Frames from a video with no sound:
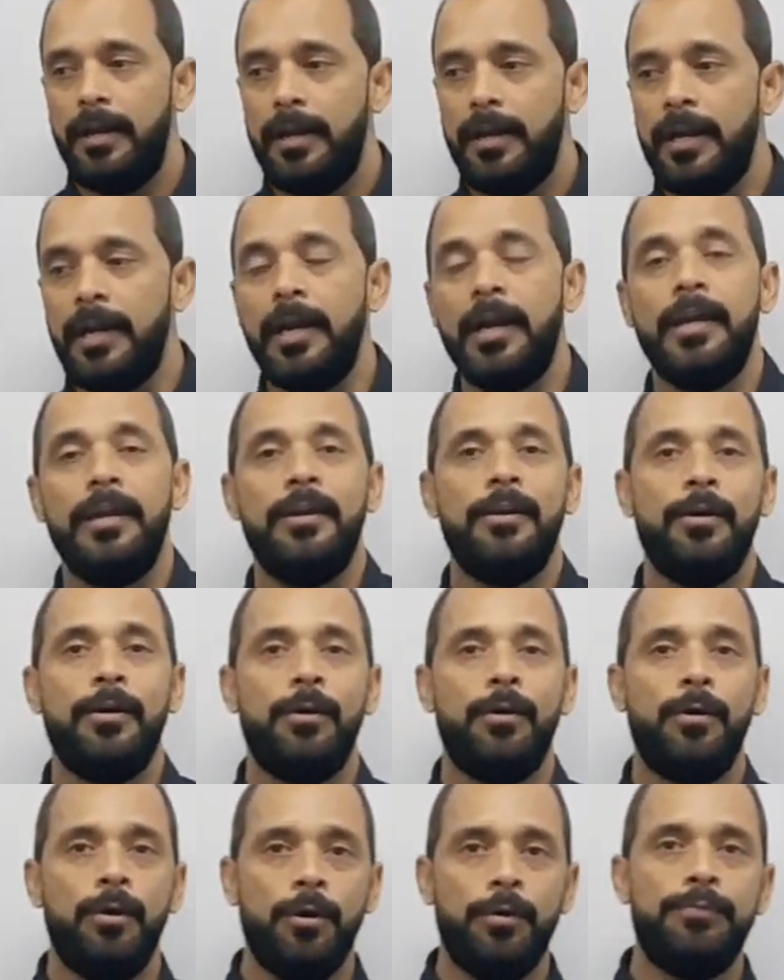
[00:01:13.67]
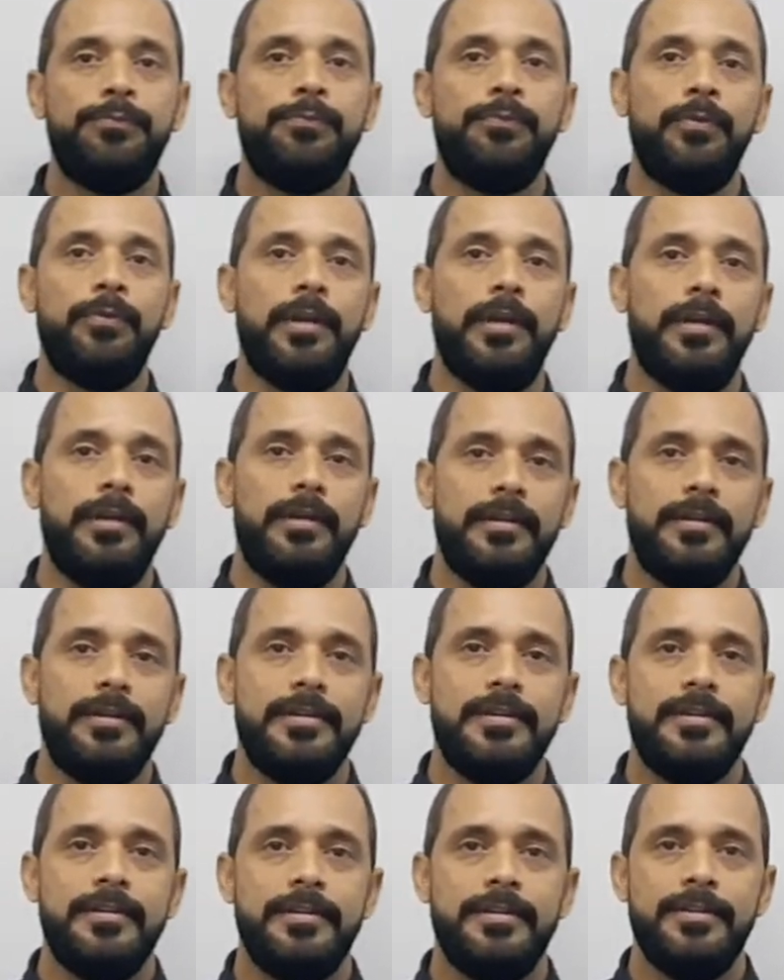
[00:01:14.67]
and hopefully
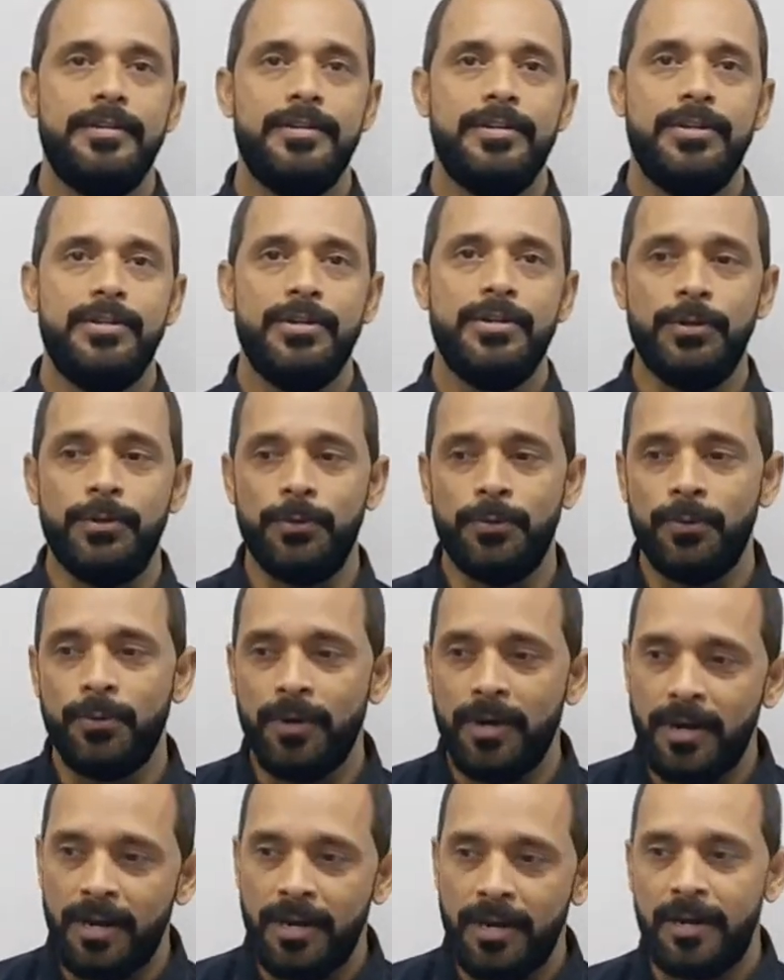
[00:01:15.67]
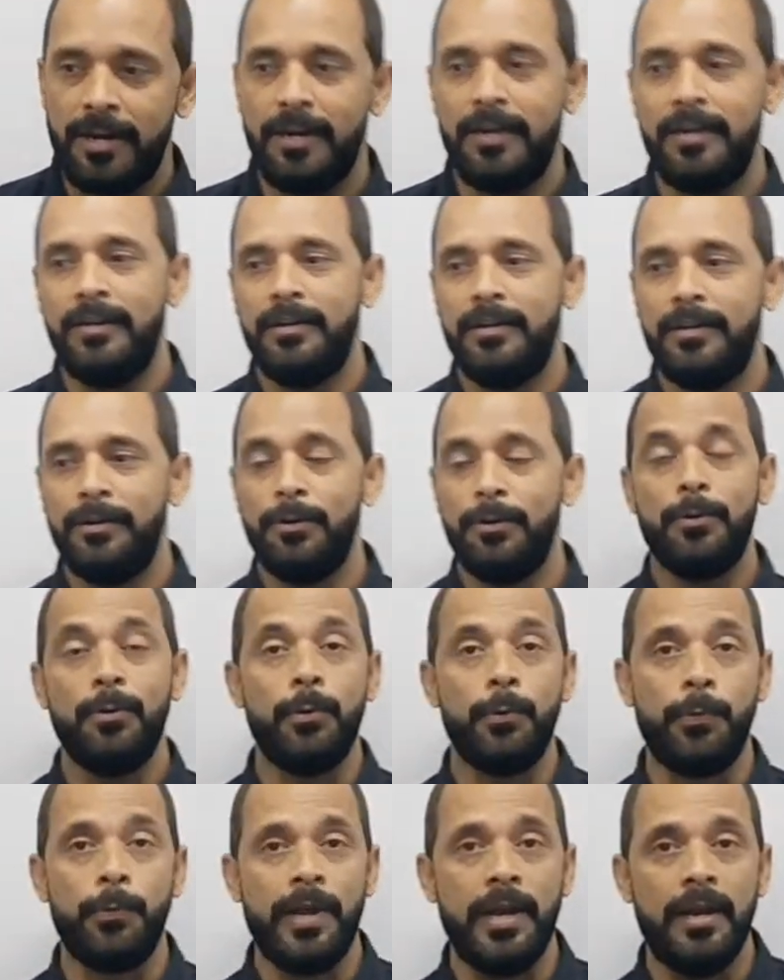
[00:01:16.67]
you are
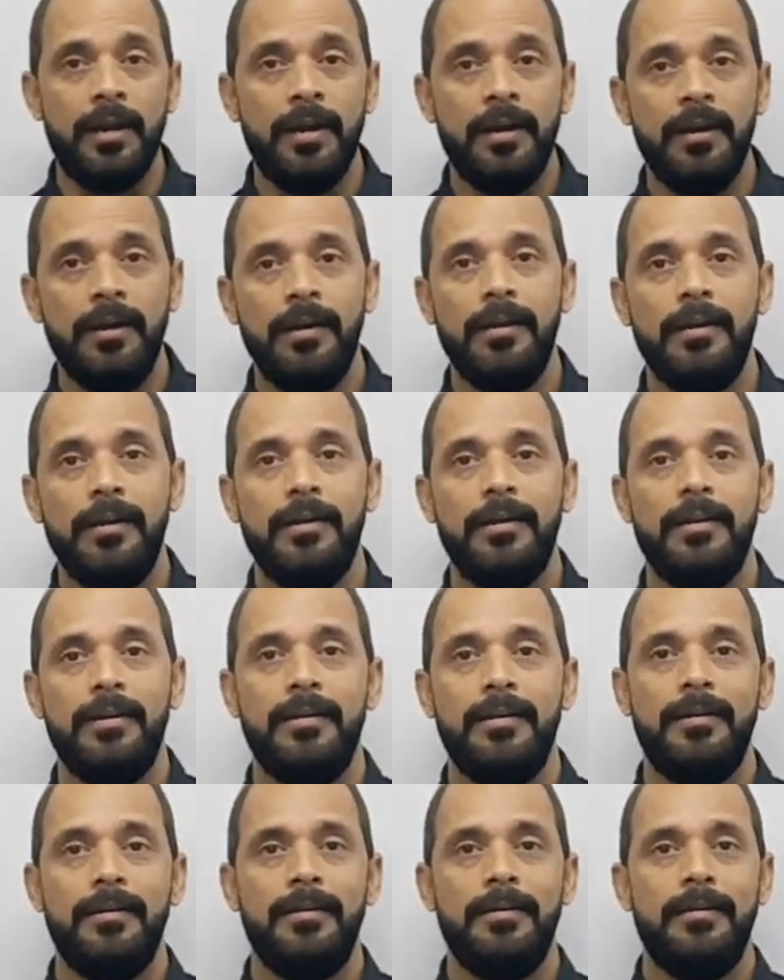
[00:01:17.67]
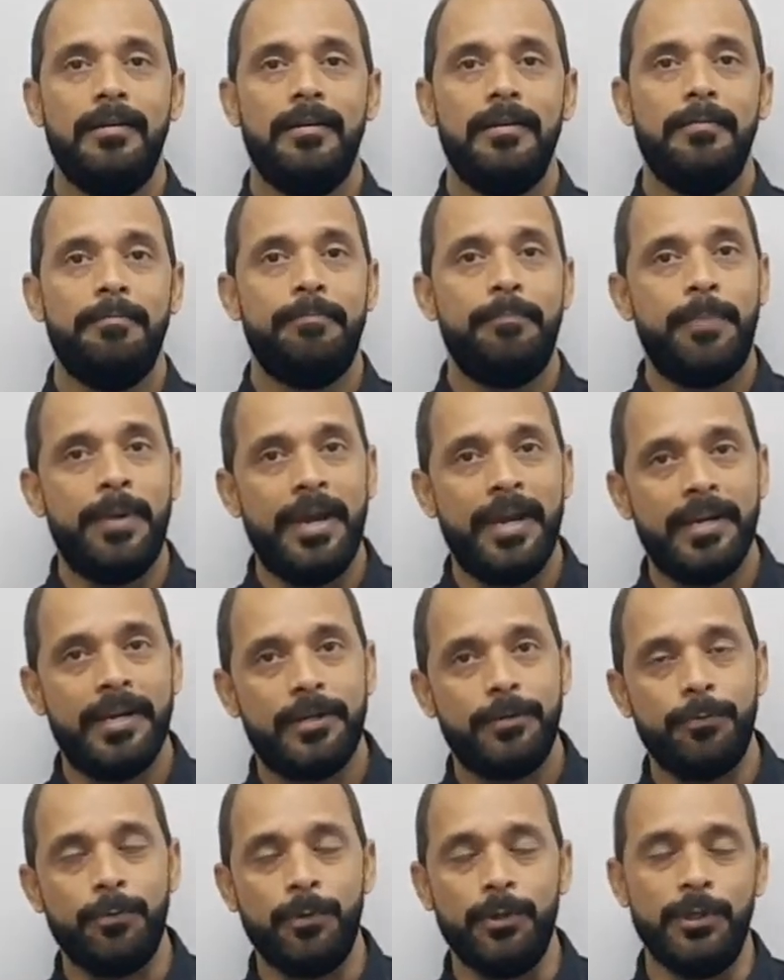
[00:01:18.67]
well
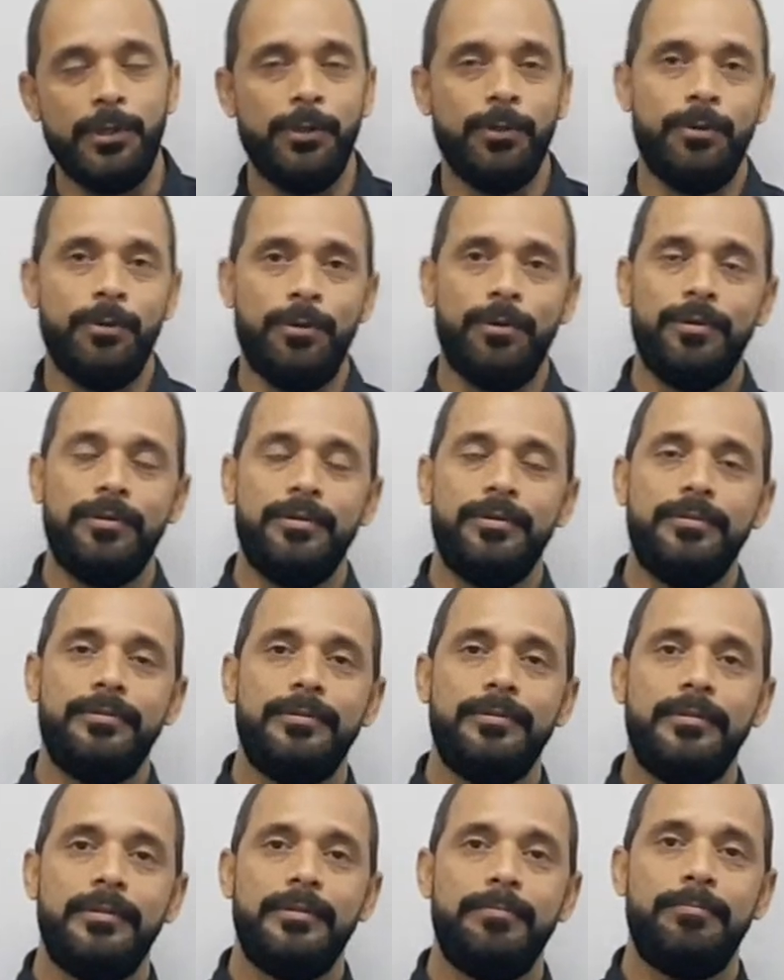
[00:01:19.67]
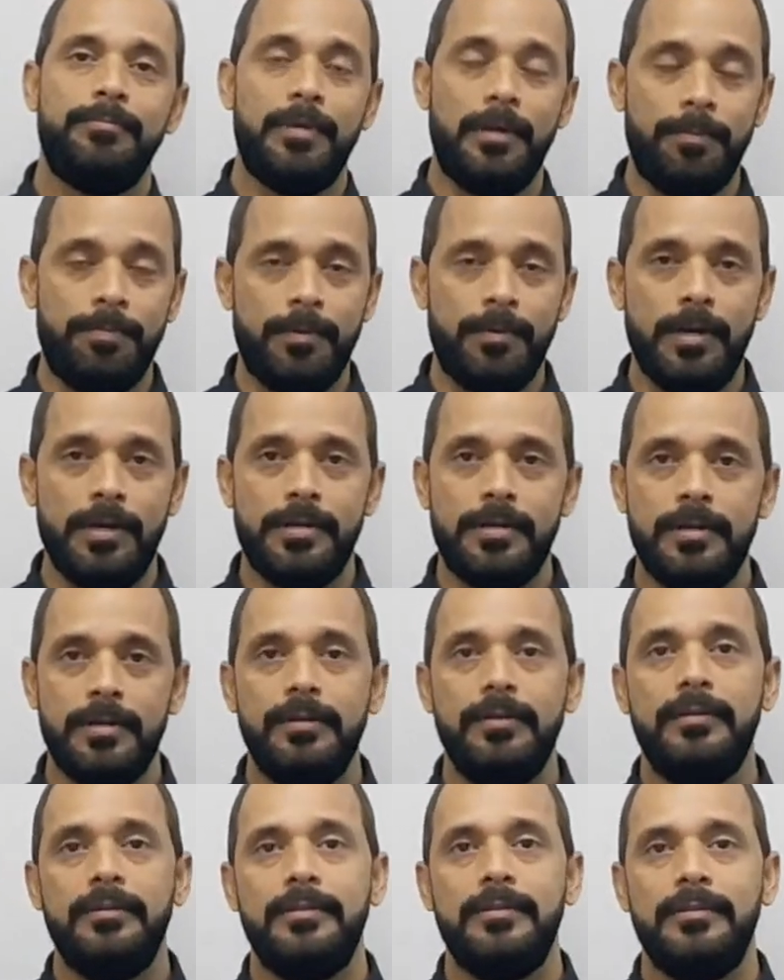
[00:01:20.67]
packed with your
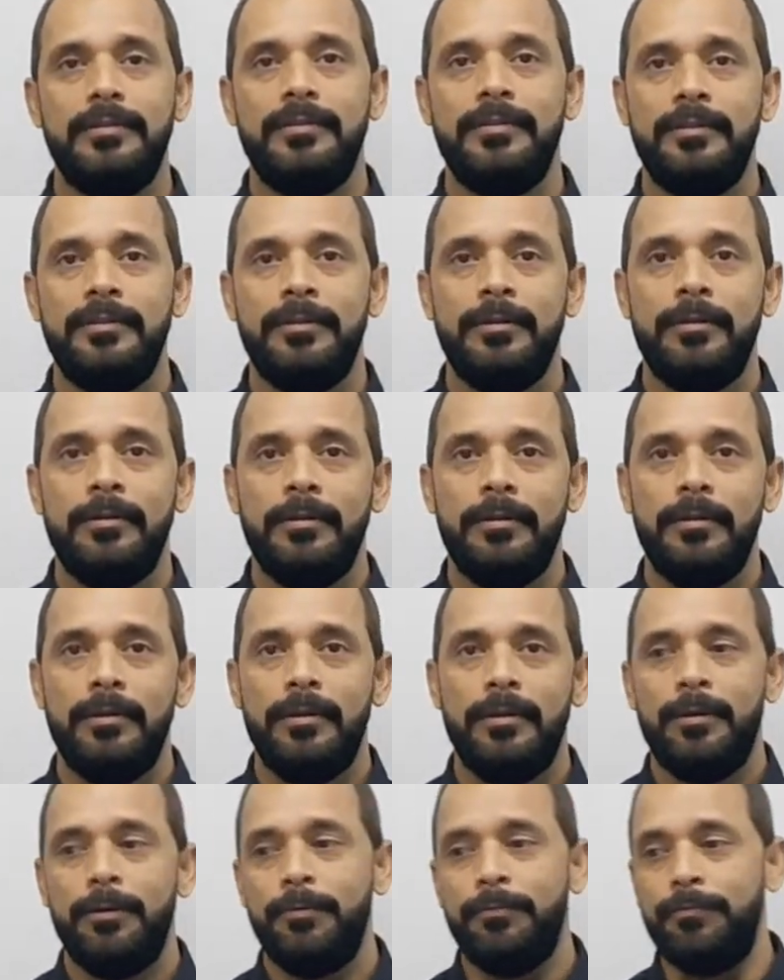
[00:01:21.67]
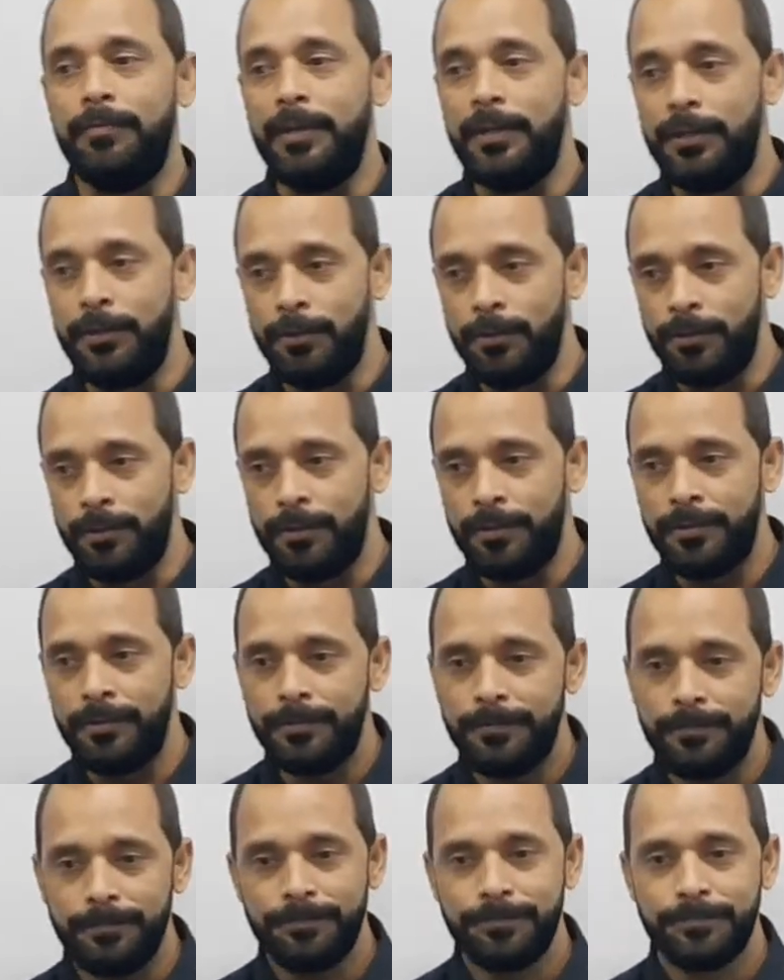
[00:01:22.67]
preparation, with
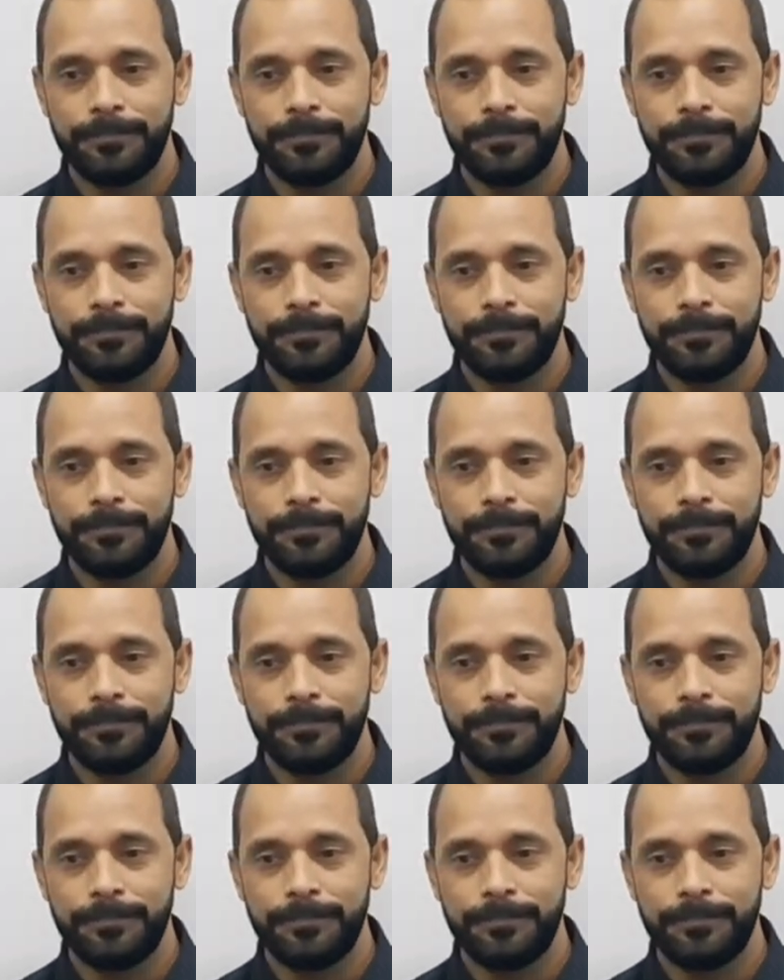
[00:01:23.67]
your